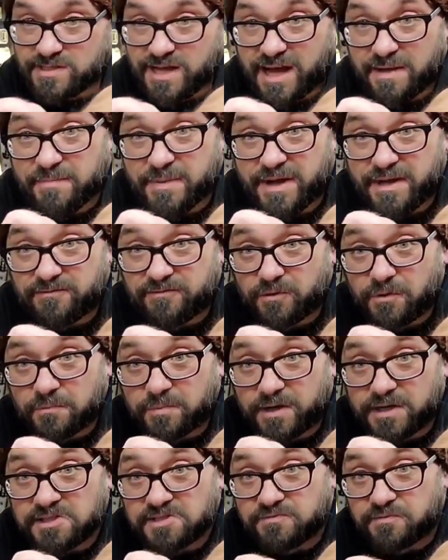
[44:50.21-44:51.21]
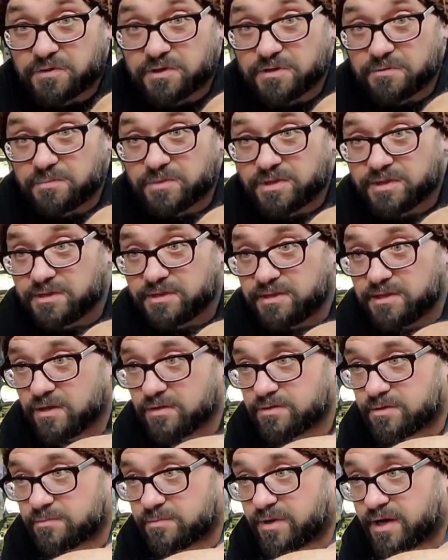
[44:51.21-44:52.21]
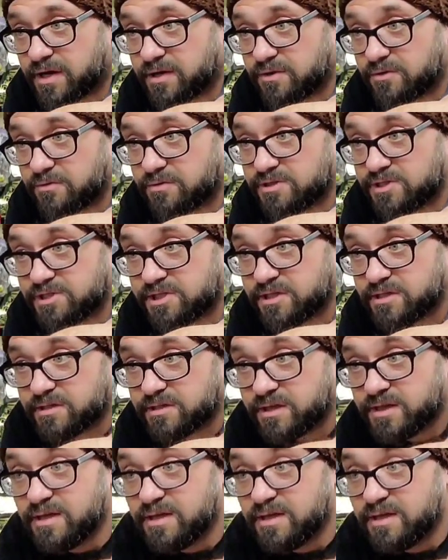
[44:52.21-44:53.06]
I paid full price for it, but you know they're brand new and shit.